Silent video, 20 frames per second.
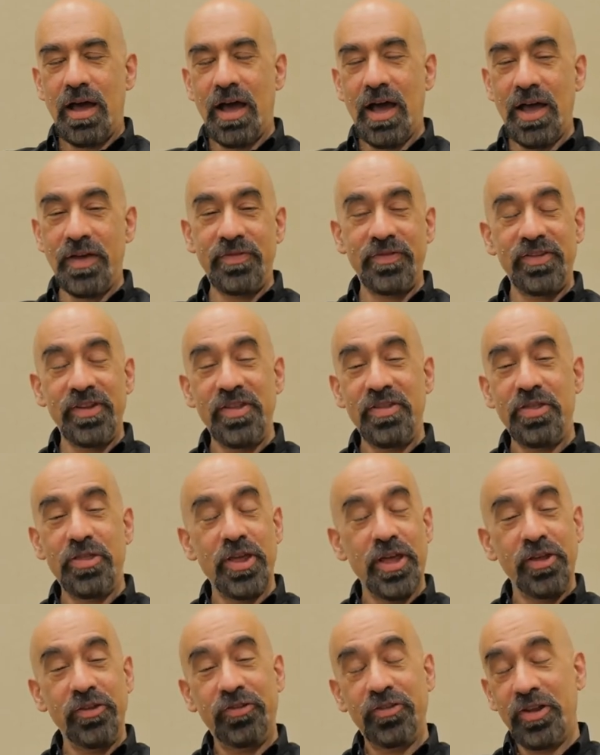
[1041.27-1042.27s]
I've seen
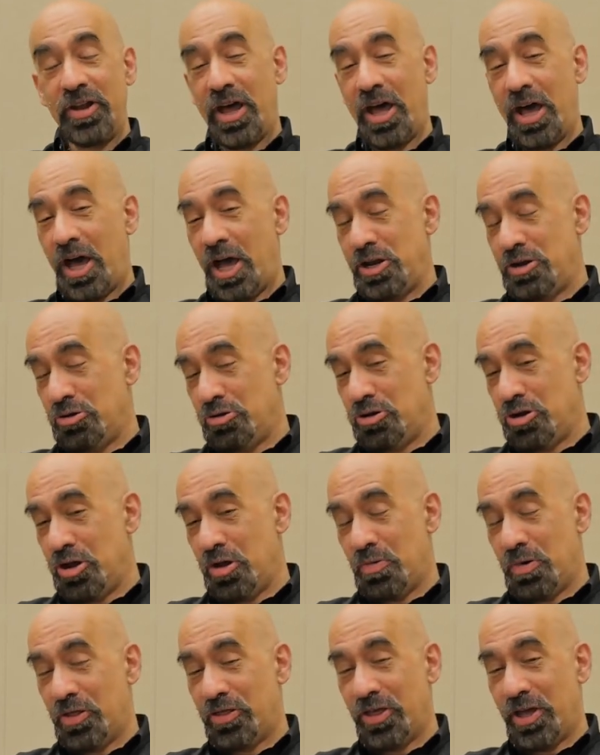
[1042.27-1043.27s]
things that I don't
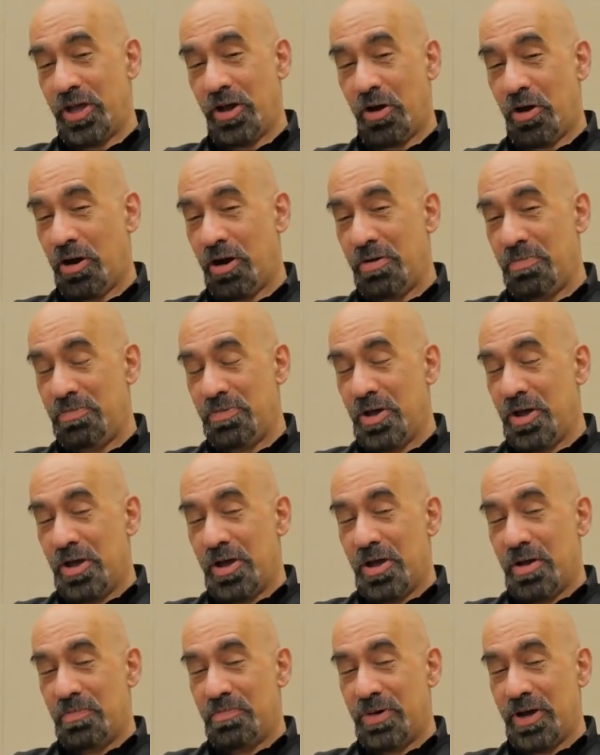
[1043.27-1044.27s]
know what they are,
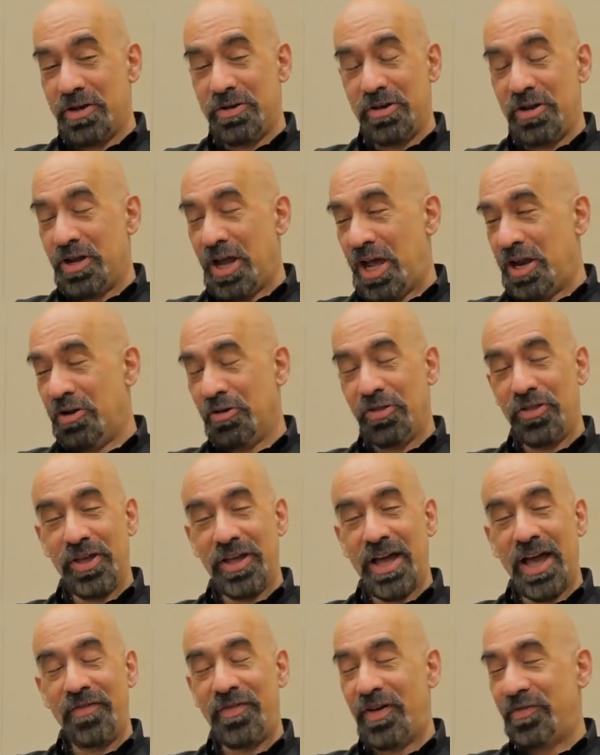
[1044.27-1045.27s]
but I don't
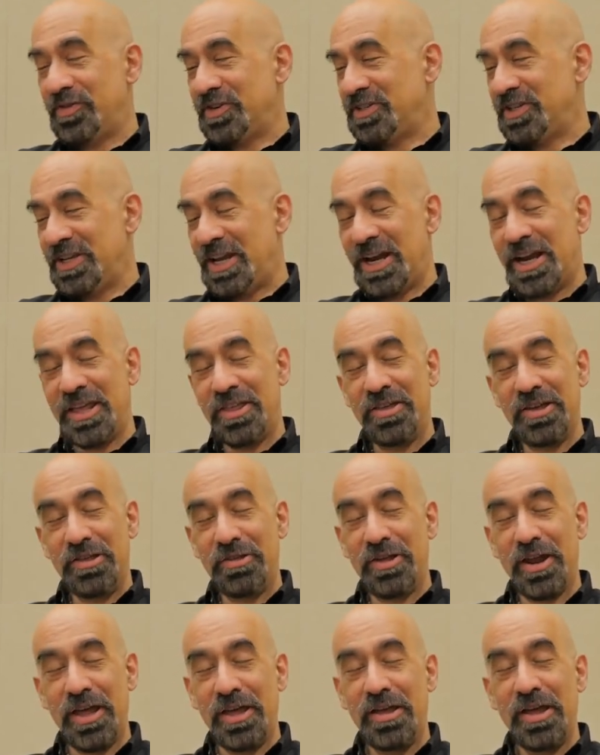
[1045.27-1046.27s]
think I've ever seen anything
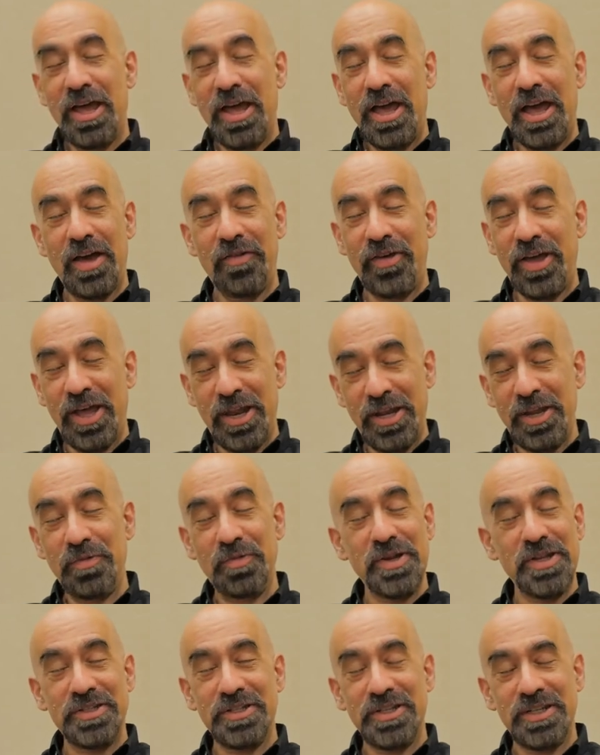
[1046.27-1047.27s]
that I have any
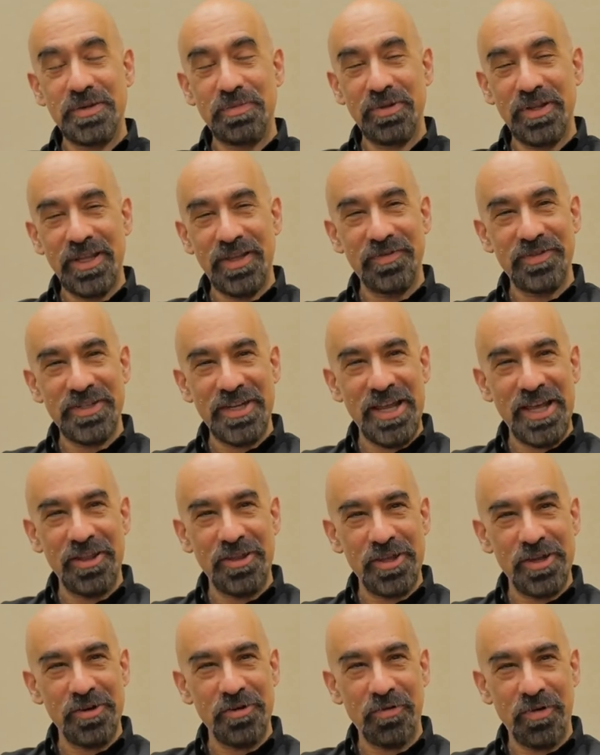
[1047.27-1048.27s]
reason to believe is an
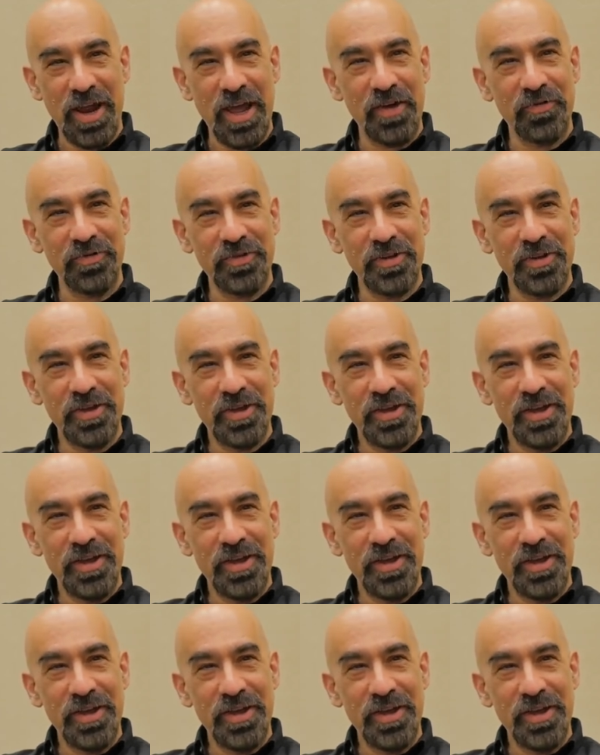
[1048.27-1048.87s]
alien craft.